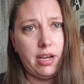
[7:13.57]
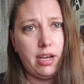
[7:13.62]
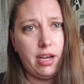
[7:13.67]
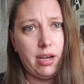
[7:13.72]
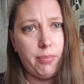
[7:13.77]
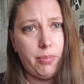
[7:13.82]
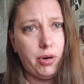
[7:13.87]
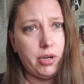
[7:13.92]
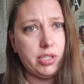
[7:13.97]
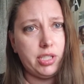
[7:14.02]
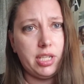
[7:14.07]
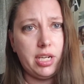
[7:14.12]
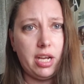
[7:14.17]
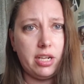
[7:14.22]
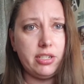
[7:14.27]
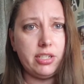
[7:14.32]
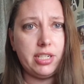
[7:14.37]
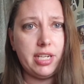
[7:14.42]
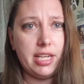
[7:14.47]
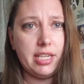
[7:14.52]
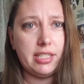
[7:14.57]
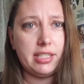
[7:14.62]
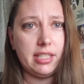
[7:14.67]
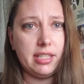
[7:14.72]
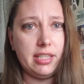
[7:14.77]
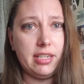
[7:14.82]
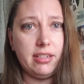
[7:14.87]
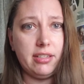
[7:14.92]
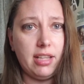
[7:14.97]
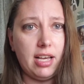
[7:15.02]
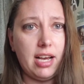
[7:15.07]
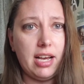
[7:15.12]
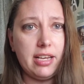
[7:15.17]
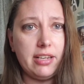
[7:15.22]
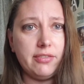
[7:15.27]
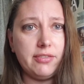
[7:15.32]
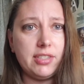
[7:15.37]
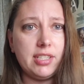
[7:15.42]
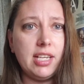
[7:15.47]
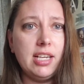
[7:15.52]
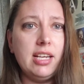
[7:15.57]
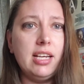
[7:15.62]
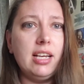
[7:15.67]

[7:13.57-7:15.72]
a person undertakes in their lives.